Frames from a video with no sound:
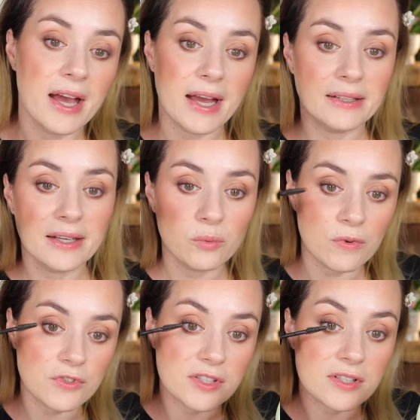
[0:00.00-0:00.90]
and then
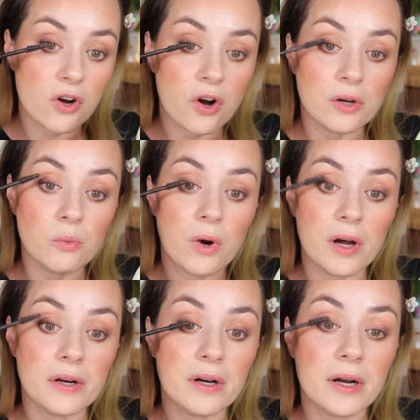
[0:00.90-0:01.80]
with just hot
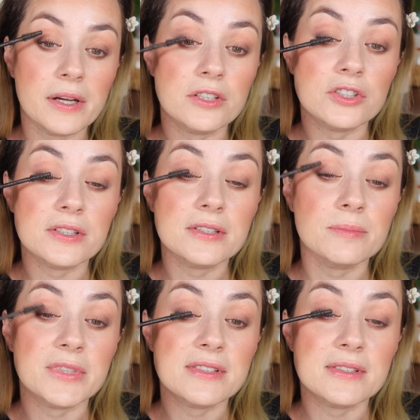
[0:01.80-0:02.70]
water, I just
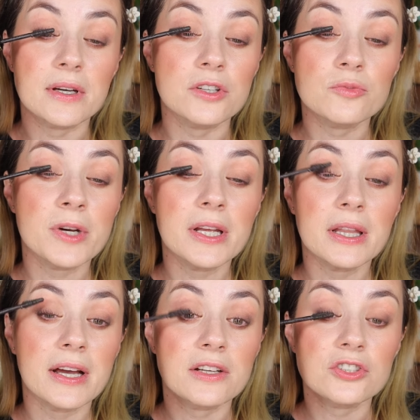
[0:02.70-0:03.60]
massage my
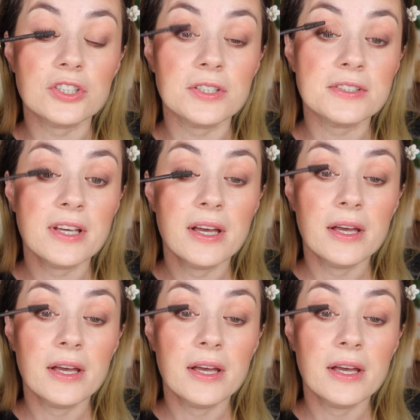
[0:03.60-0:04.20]
lashes.